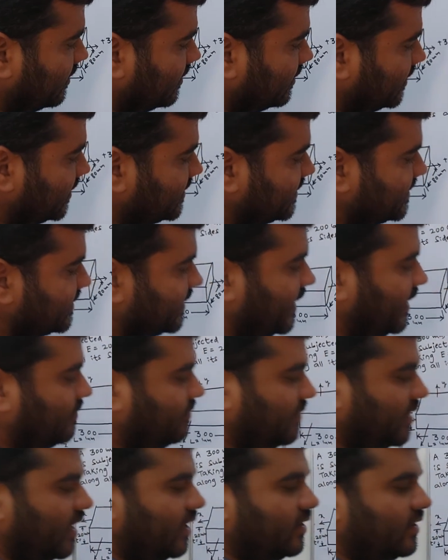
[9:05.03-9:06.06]
This is
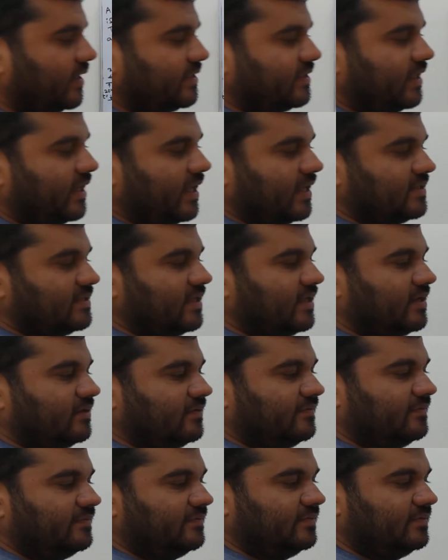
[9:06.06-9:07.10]
same calculation as that
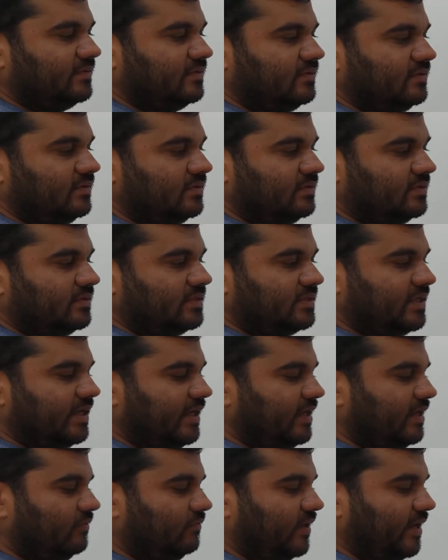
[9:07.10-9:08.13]
of
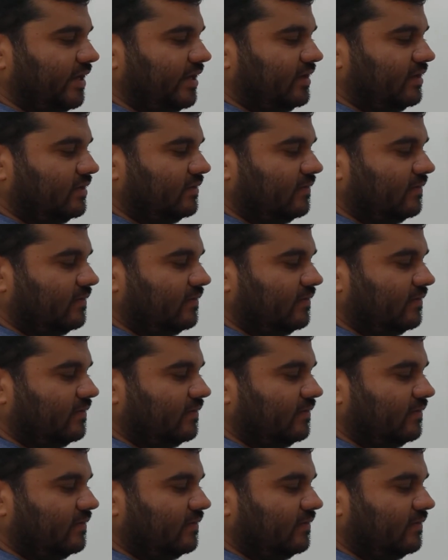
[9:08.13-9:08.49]
strain in y.